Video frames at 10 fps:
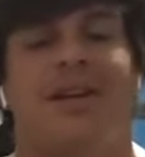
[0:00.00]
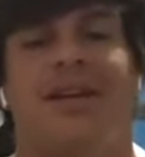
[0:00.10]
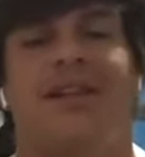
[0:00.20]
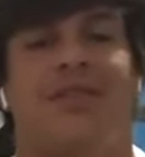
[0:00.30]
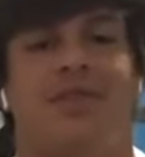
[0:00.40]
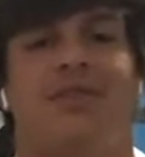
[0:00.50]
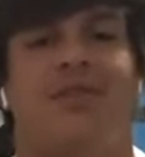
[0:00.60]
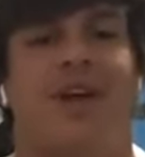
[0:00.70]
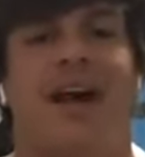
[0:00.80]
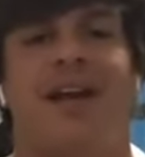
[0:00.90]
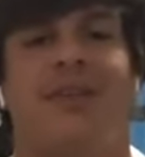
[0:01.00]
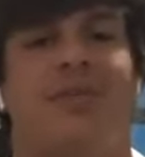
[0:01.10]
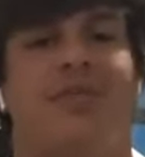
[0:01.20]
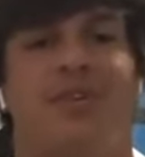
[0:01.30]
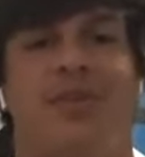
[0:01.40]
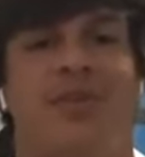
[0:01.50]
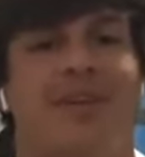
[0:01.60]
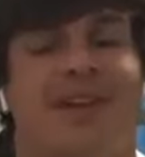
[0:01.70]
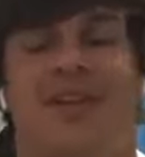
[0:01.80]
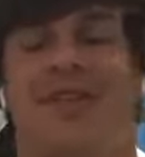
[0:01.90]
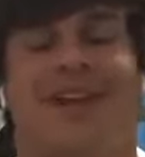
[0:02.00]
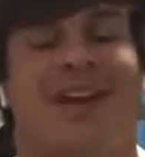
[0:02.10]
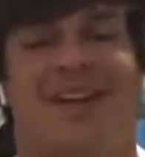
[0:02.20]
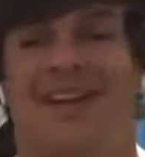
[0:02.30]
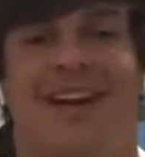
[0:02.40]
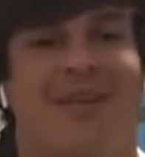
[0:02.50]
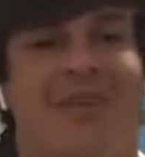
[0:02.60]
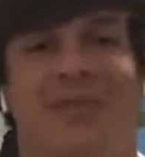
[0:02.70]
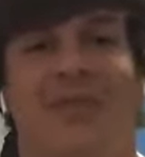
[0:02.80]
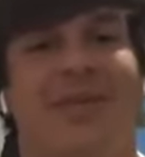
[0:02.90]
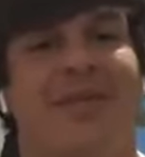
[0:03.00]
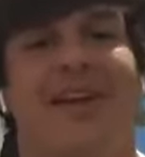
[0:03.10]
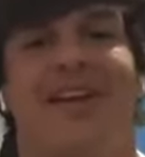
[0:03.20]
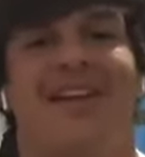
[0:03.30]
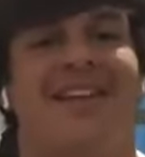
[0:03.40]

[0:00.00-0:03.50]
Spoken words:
That turf was hot and it was humid, and I was like, I don't know if I'm gonna make it.